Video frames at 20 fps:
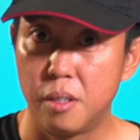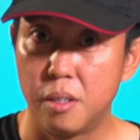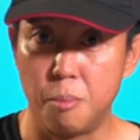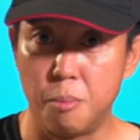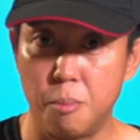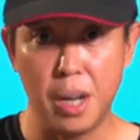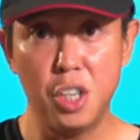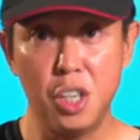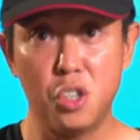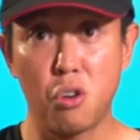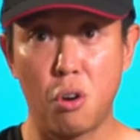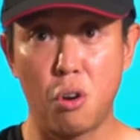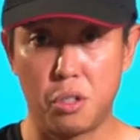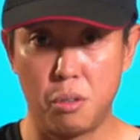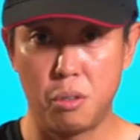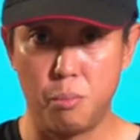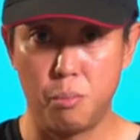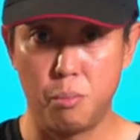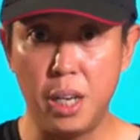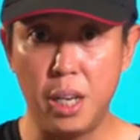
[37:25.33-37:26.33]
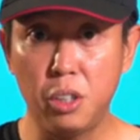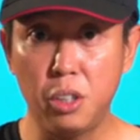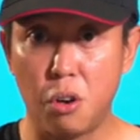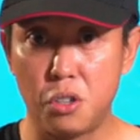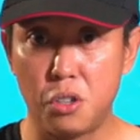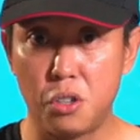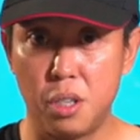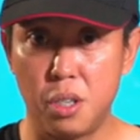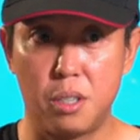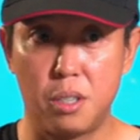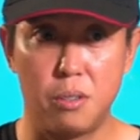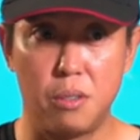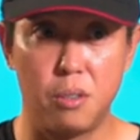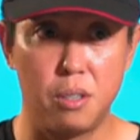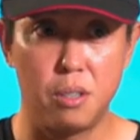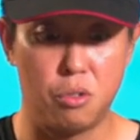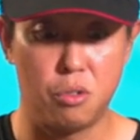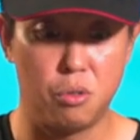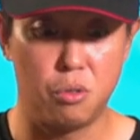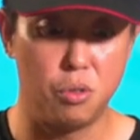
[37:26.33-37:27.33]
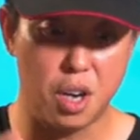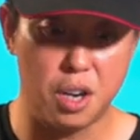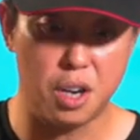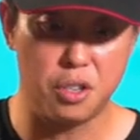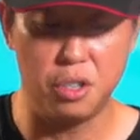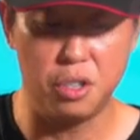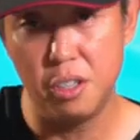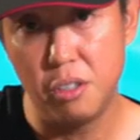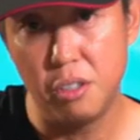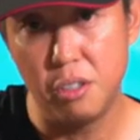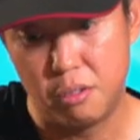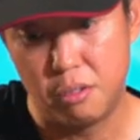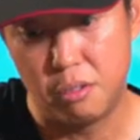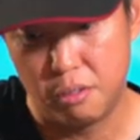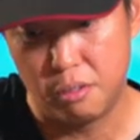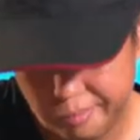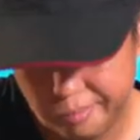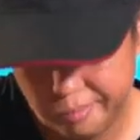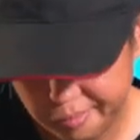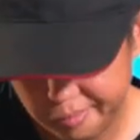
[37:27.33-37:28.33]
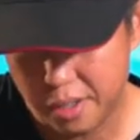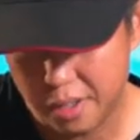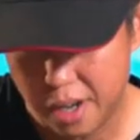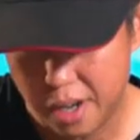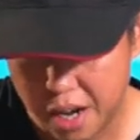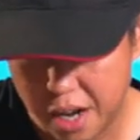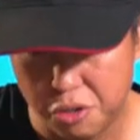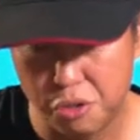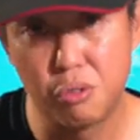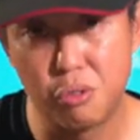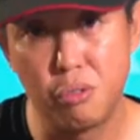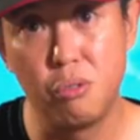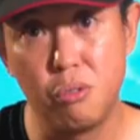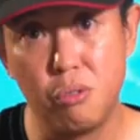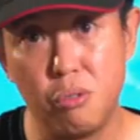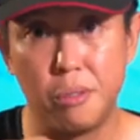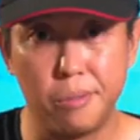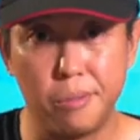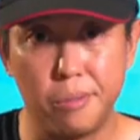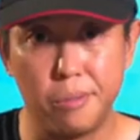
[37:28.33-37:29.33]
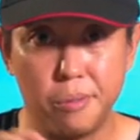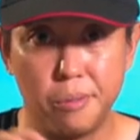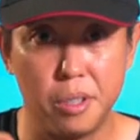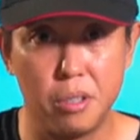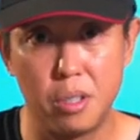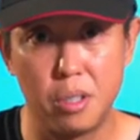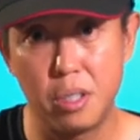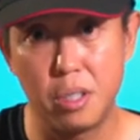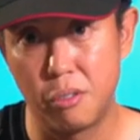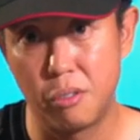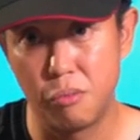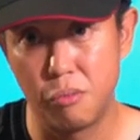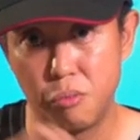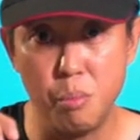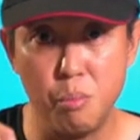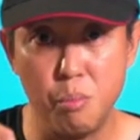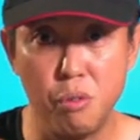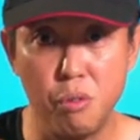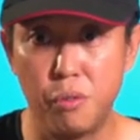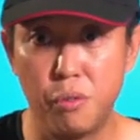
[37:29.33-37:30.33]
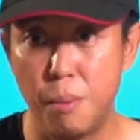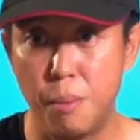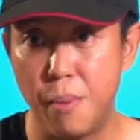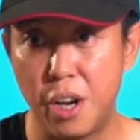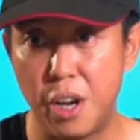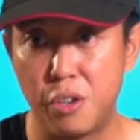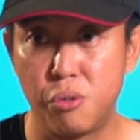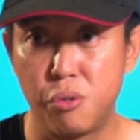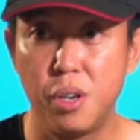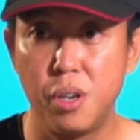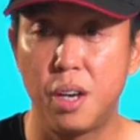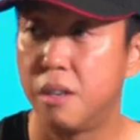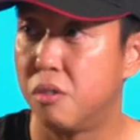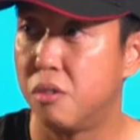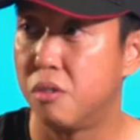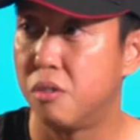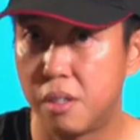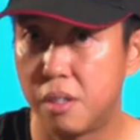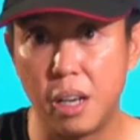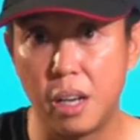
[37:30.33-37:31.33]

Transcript: Because many torches, to charge it, you need to unscrew or just remove the battery and then you